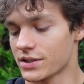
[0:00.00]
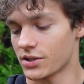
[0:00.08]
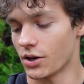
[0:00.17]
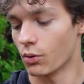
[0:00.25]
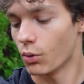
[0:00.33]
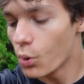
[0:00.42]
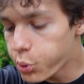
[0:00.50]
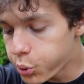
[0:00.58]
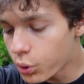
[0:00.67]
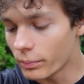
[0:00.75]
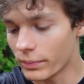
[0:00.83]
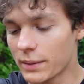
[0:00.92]
So
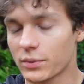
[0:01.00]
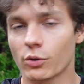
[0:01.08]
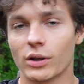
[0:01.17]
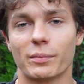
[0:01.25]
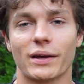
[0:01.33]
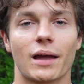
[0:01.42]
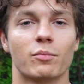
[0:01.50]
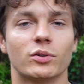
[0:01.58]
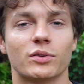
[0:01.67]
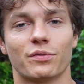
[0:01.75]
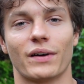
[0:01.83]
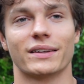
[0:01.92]
maybe you will be able
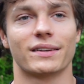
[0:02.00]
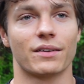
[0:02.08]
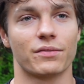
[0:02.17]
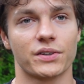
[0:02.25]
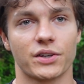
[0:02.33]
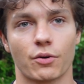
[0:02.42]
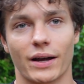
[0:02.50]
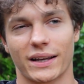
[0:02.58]
to find the video.